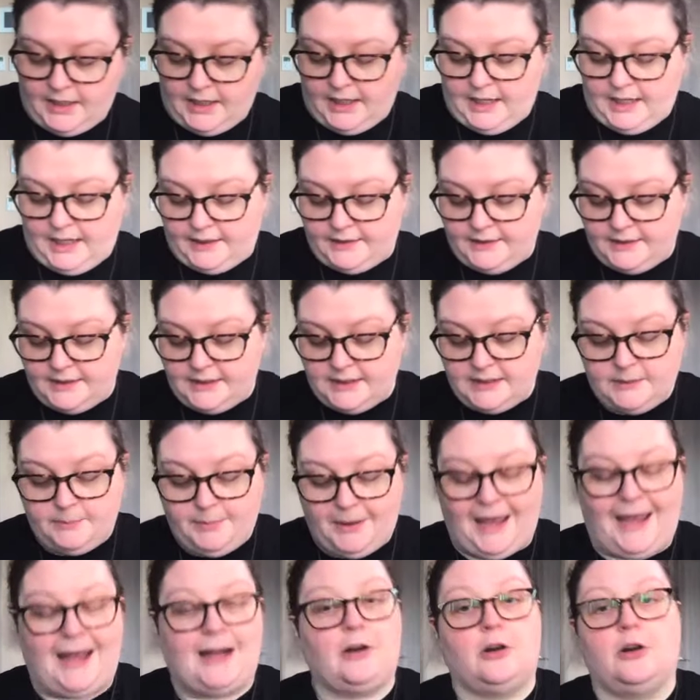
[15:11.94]
And this is a
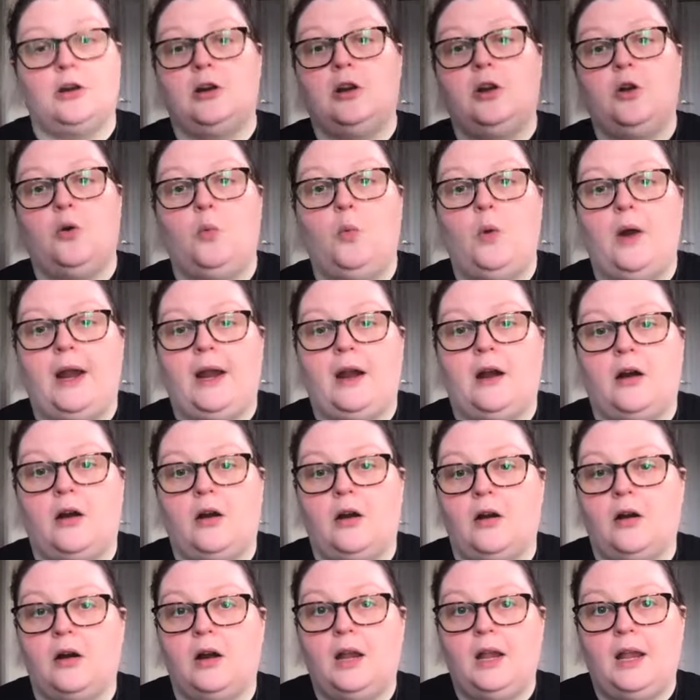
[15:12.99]
pattern
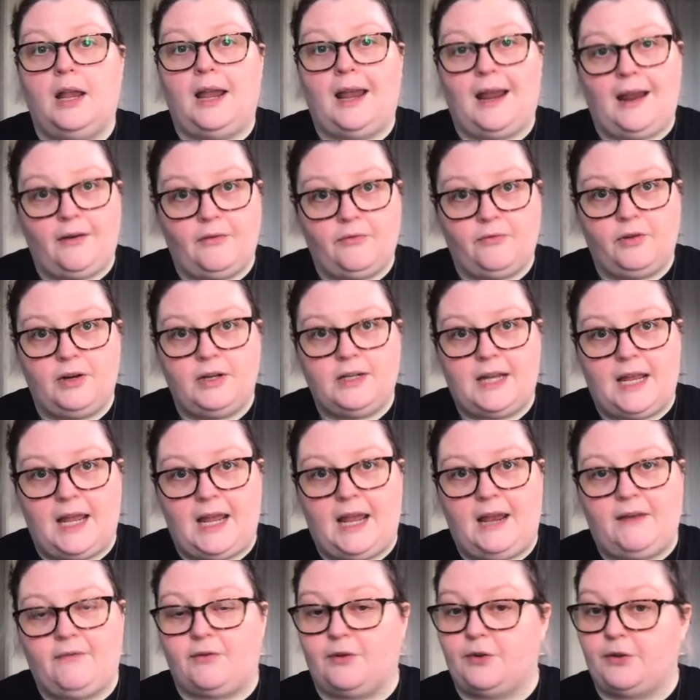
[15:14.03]
where every
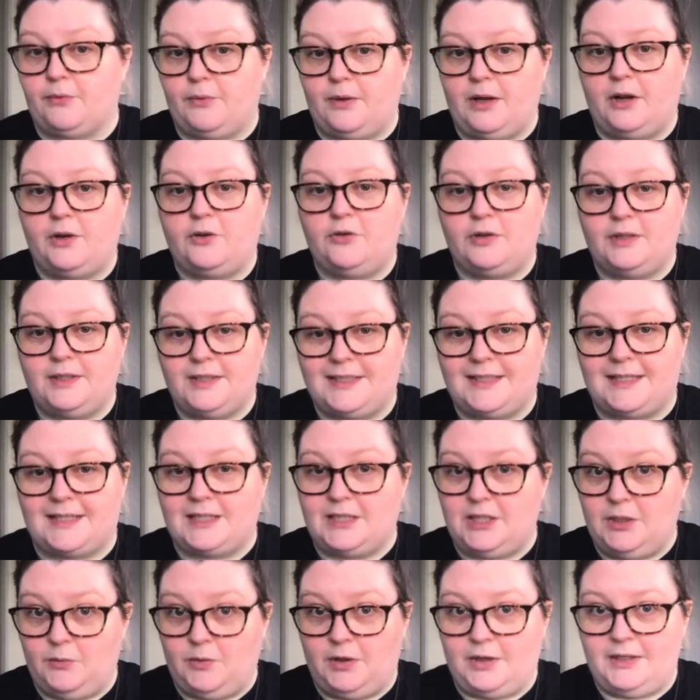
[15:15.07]
day for
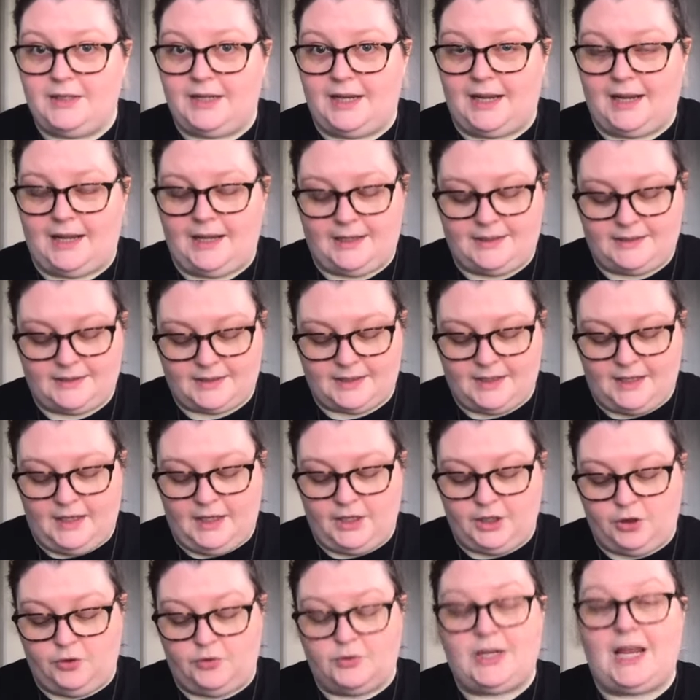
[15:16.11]
361 days,
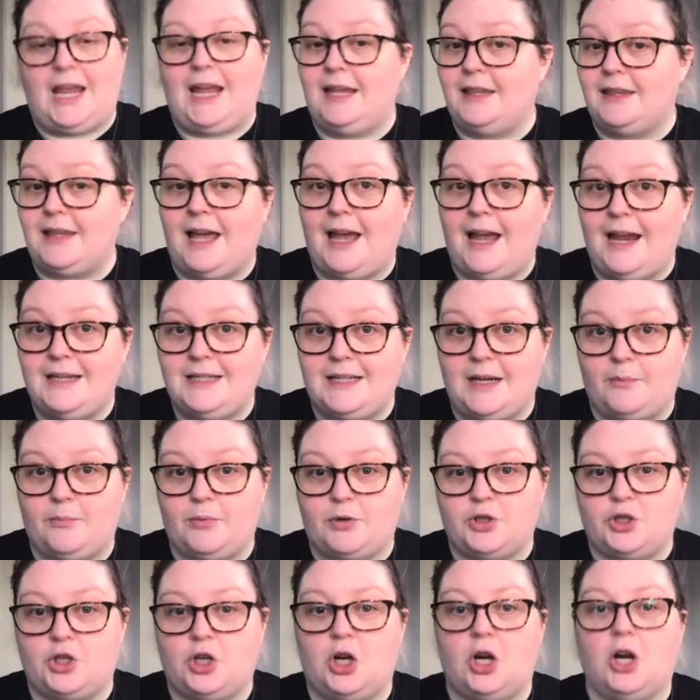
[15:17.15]
you take the high
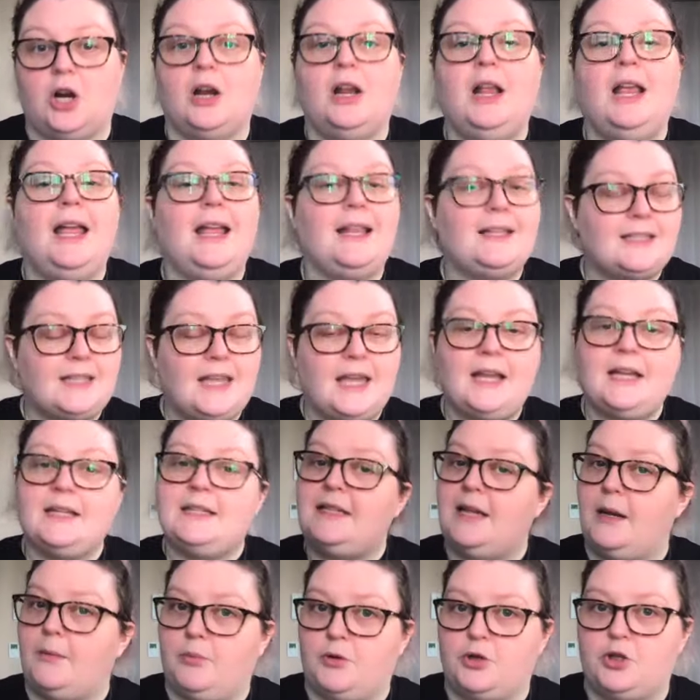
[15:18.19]
temperature. It's like a
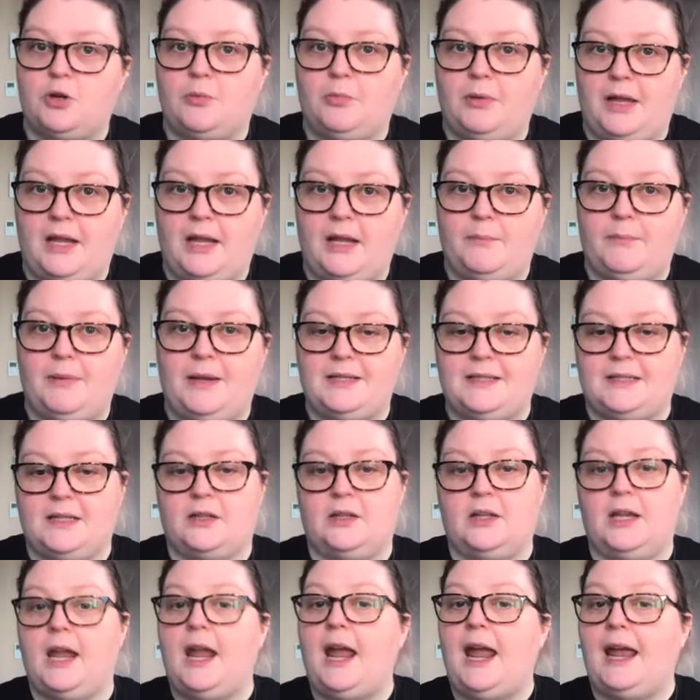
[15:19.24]
temperature blanket
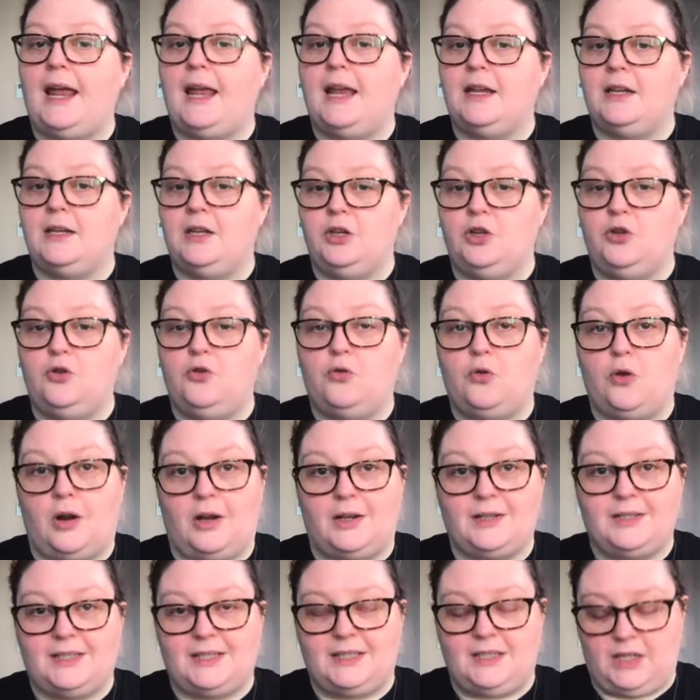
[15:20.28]
basically, and you
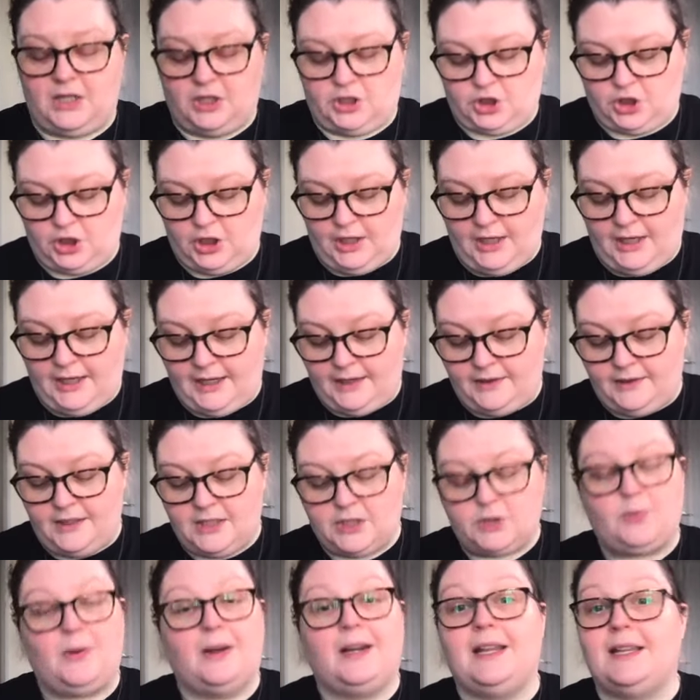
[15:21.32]
cross stitch. In
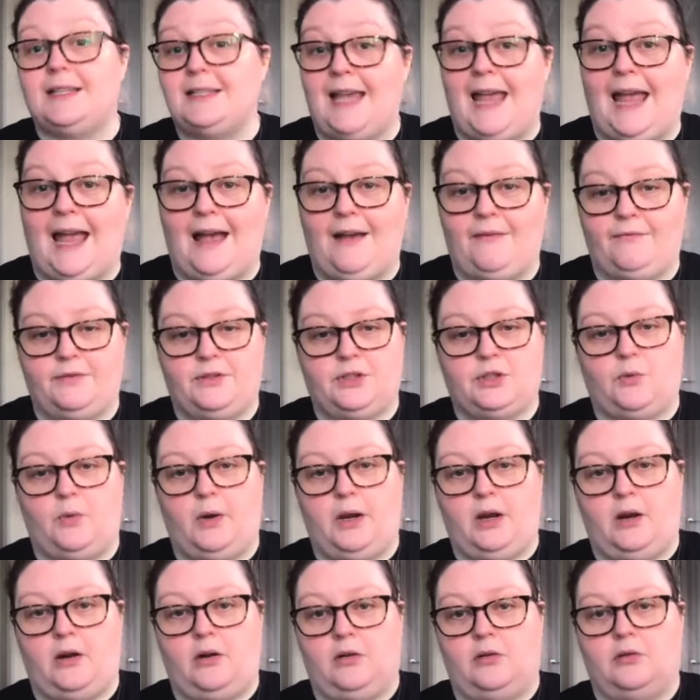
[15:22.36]
this one, it's a half
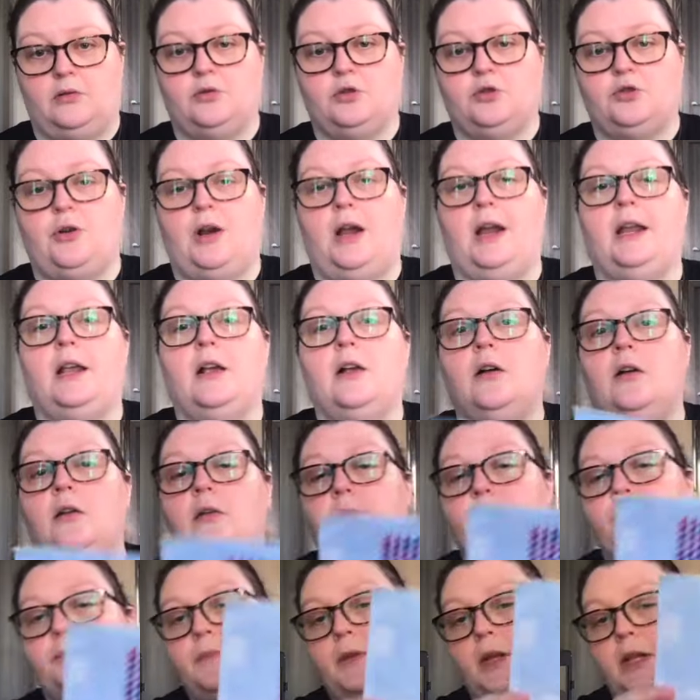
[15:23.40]
square
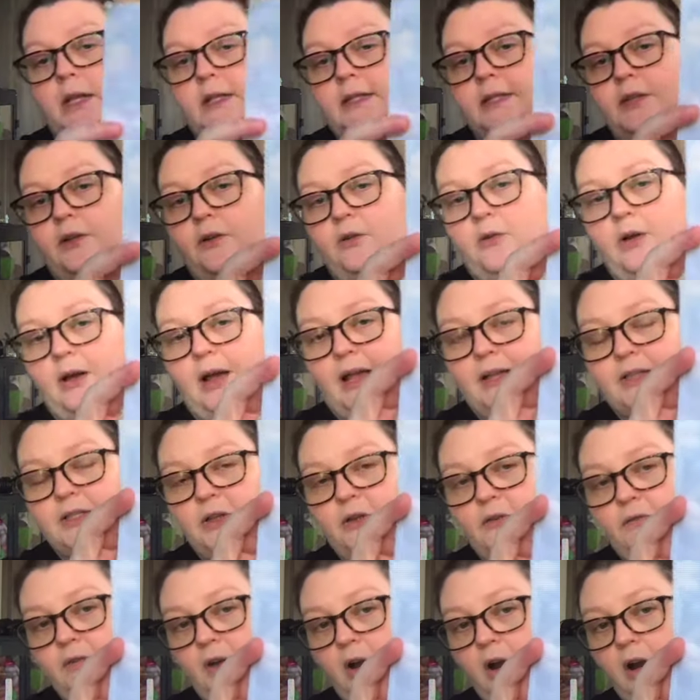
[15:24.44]
triangle. So,
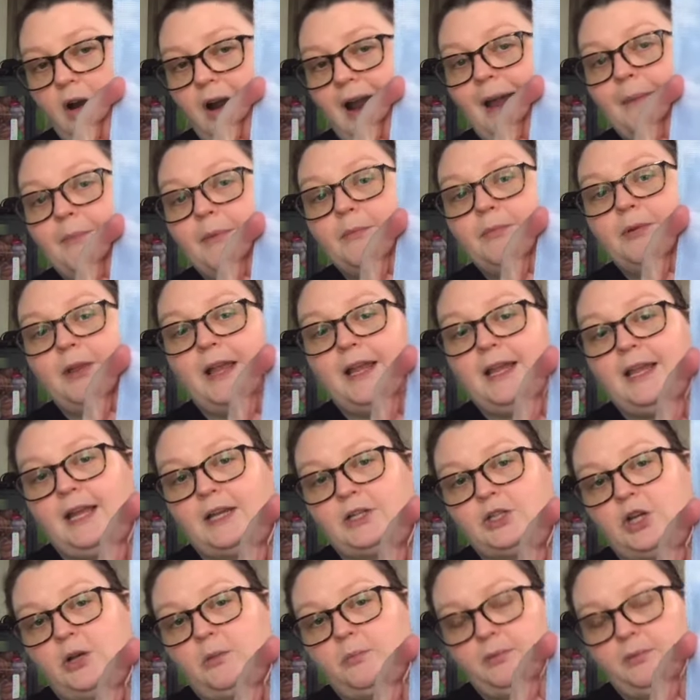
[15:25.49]
so far I've been playing catch up